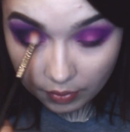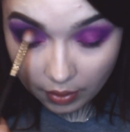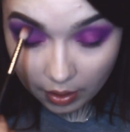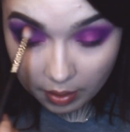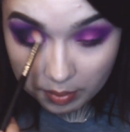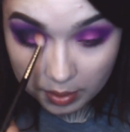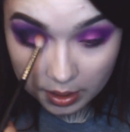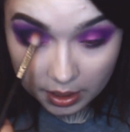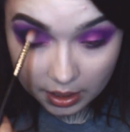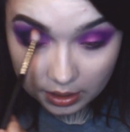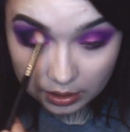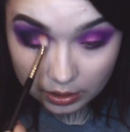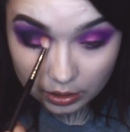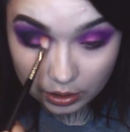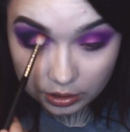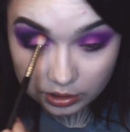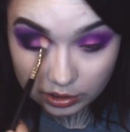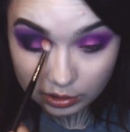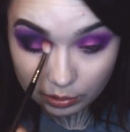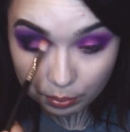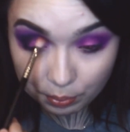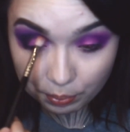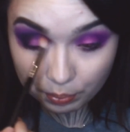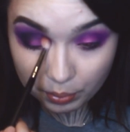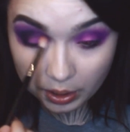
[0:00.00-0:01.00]
I mean, it
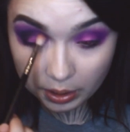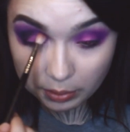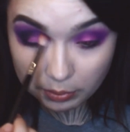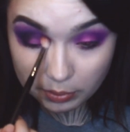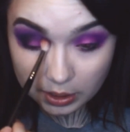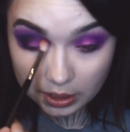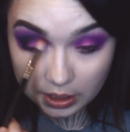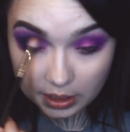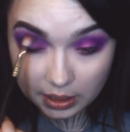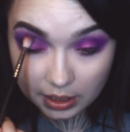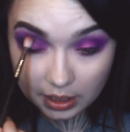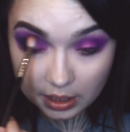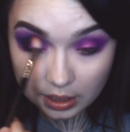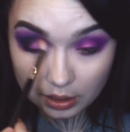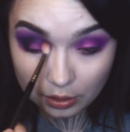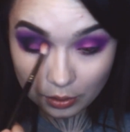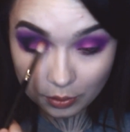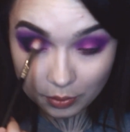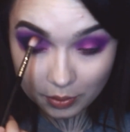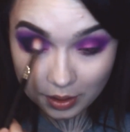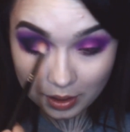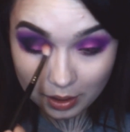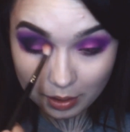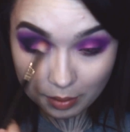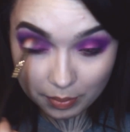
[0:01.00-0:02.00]
looks pigmented either
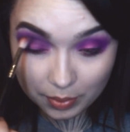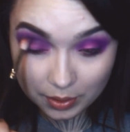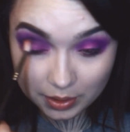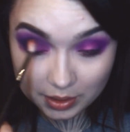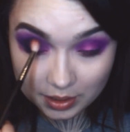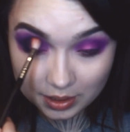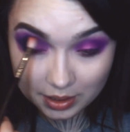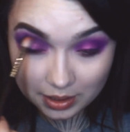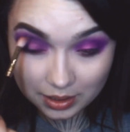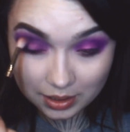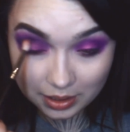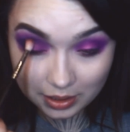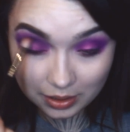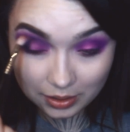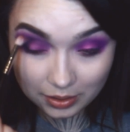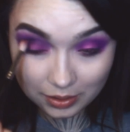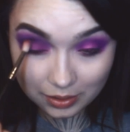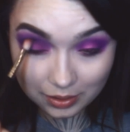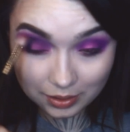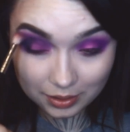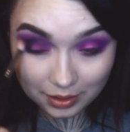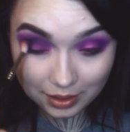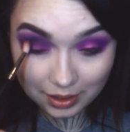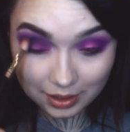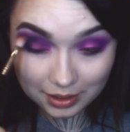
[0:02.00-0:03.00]
way, but
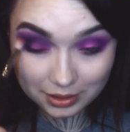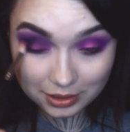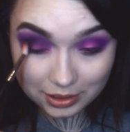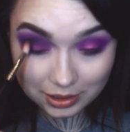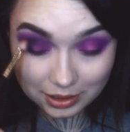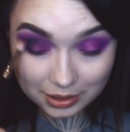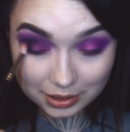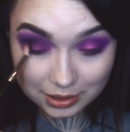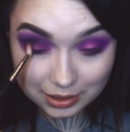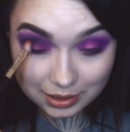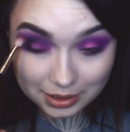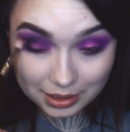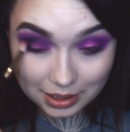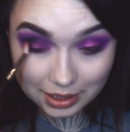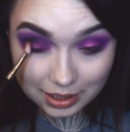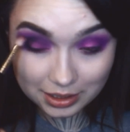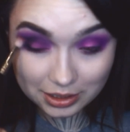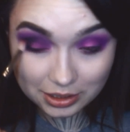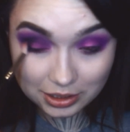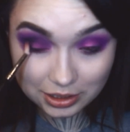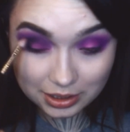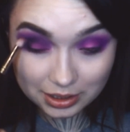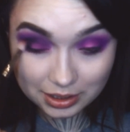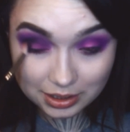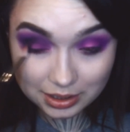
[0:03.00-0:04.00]
still, I just, I
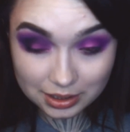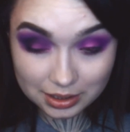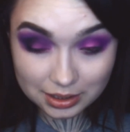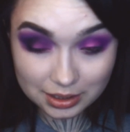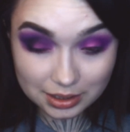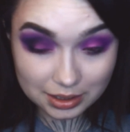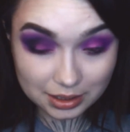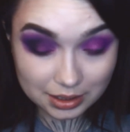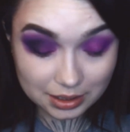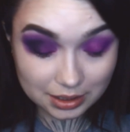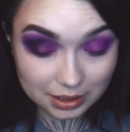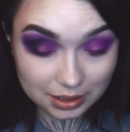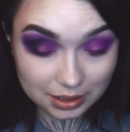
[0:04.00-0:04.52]
just,